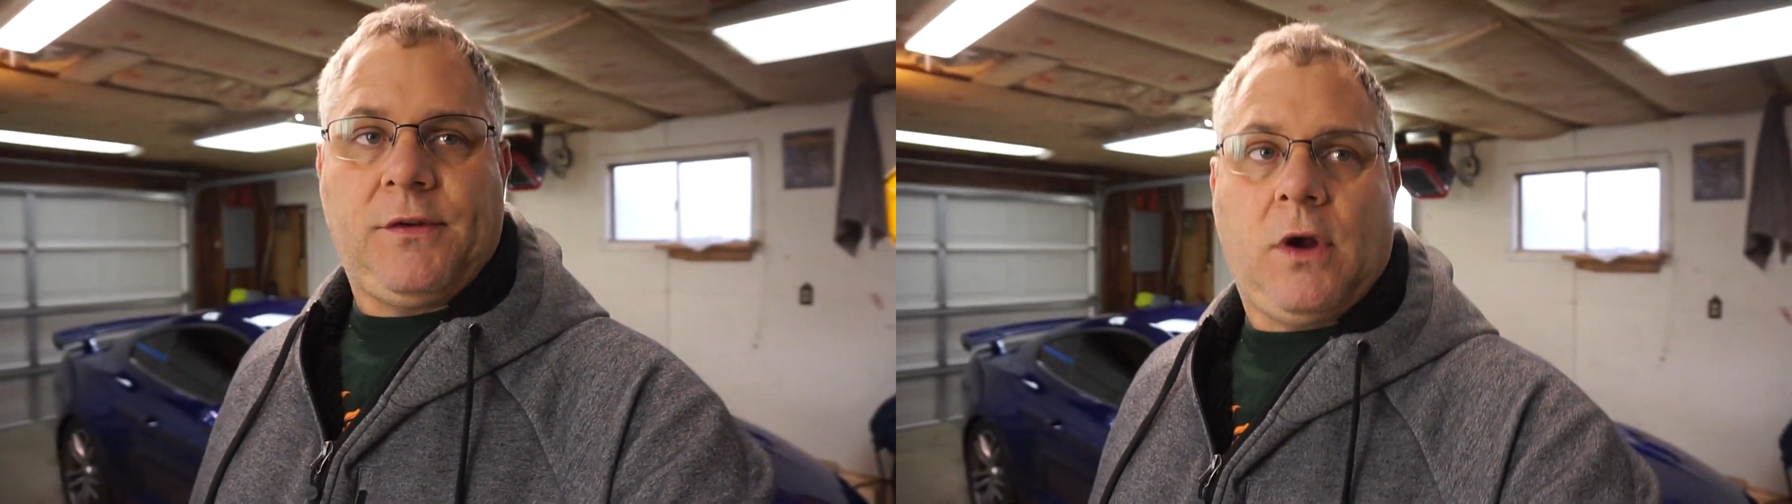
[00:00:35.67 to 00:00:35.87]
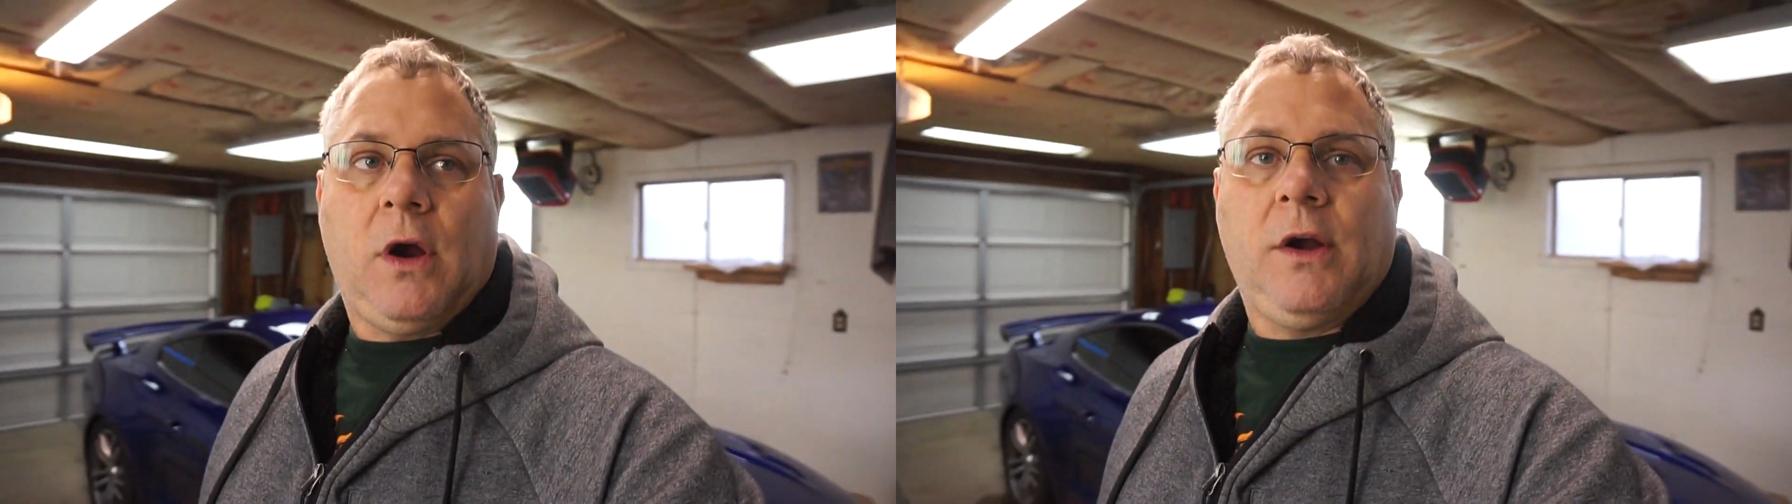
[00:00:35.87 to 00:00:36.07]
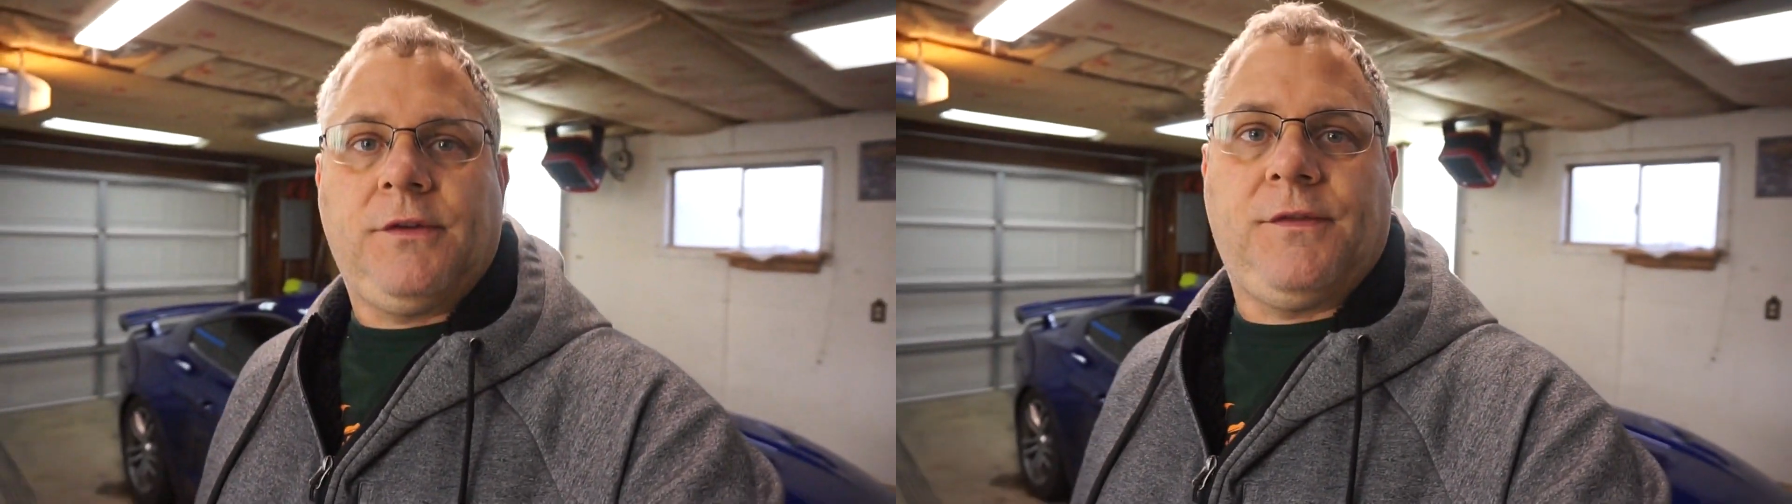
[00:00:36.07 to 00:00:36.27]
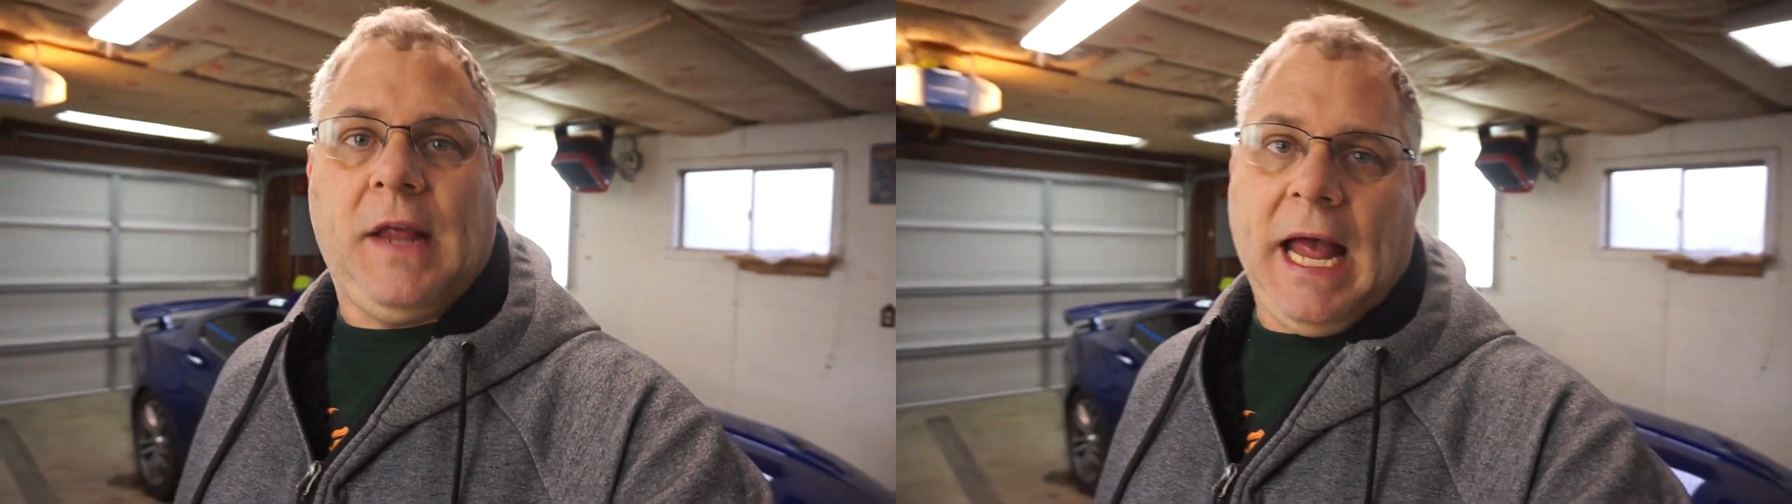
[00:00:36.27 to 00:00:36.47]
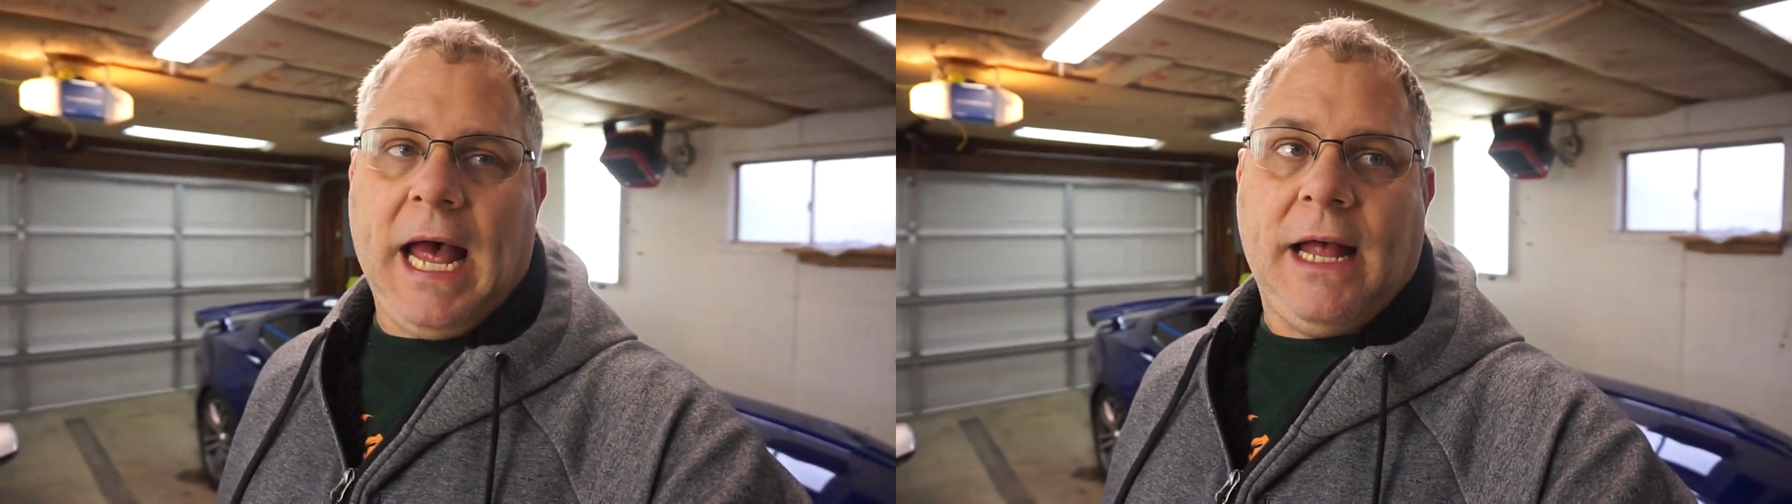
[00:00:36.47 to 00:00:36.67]
cars if
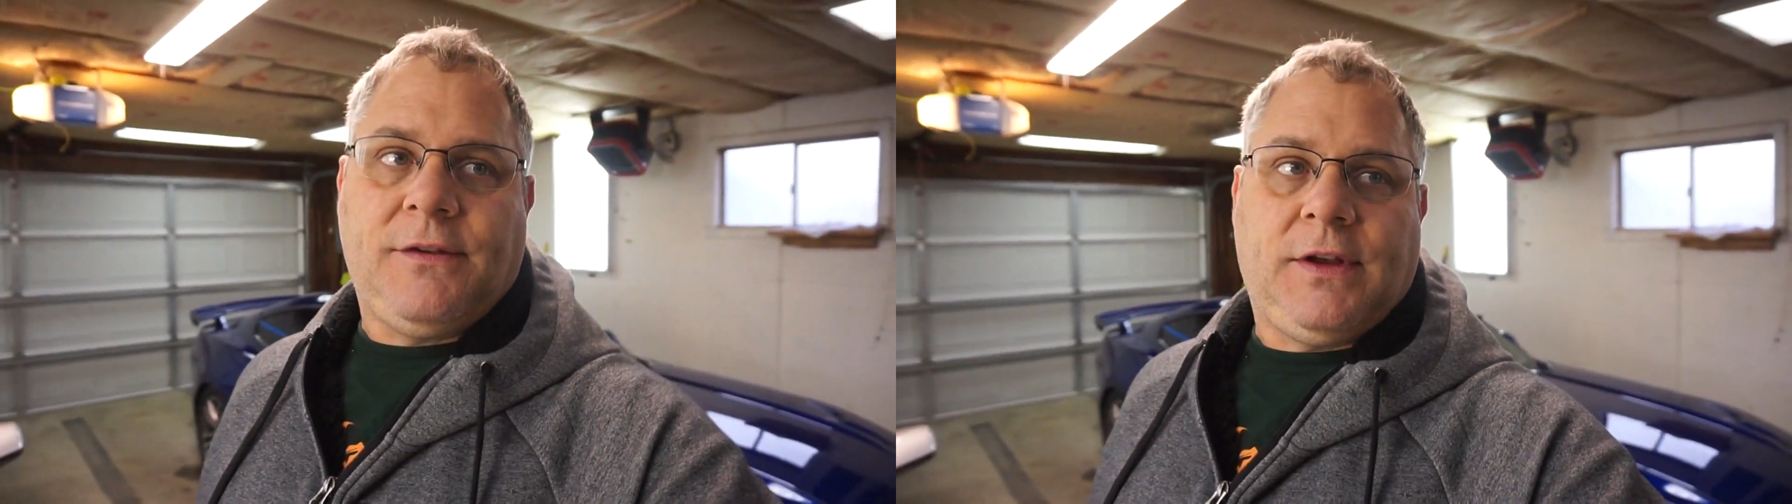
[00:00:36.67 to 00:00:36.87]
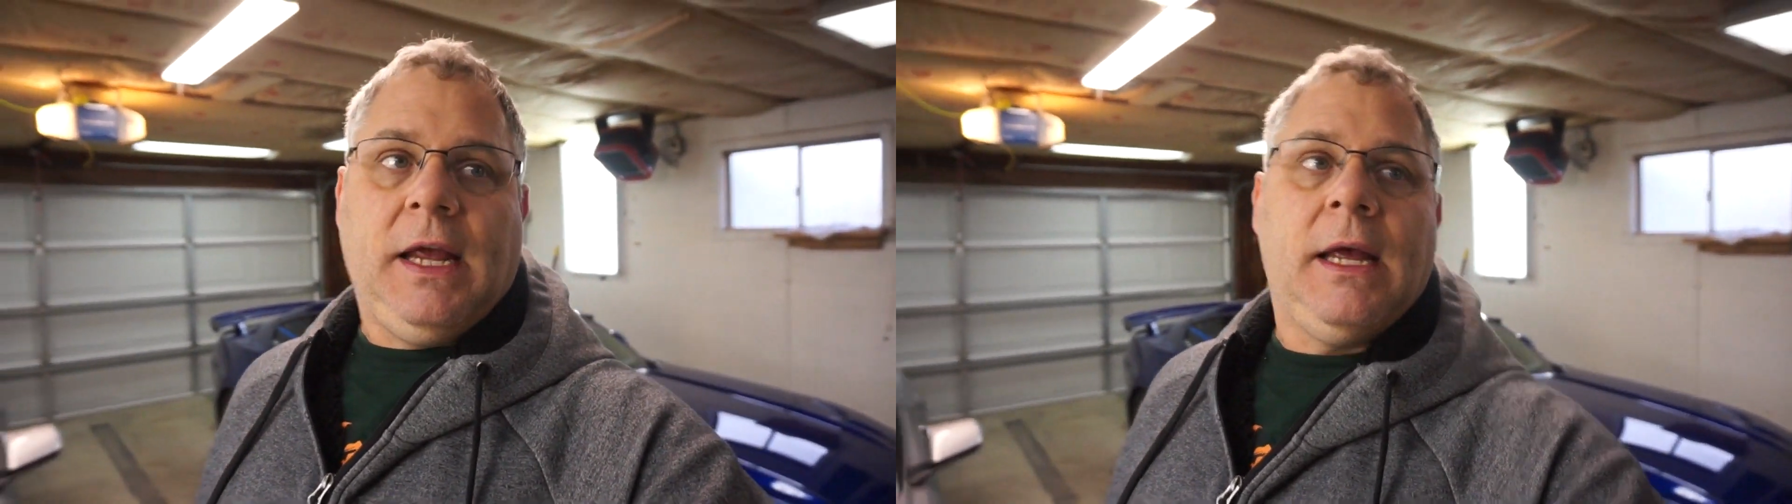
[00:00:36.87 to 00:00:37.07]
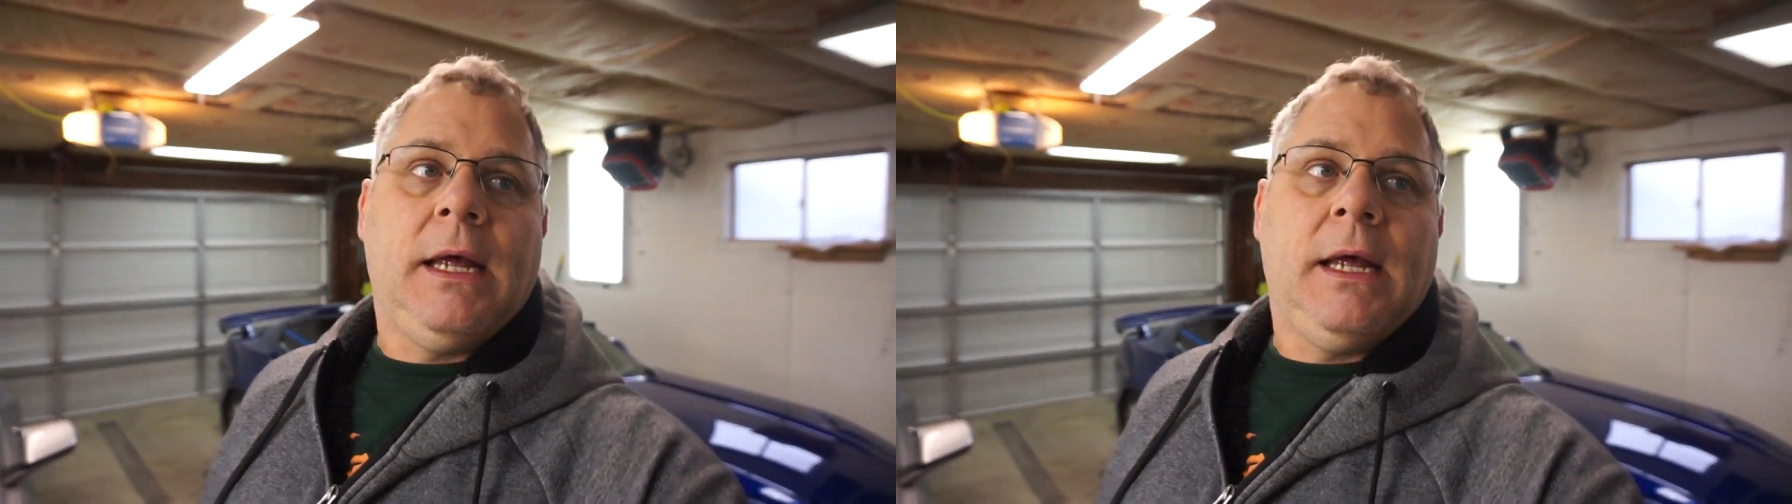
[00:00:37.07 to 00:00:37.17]
they ask.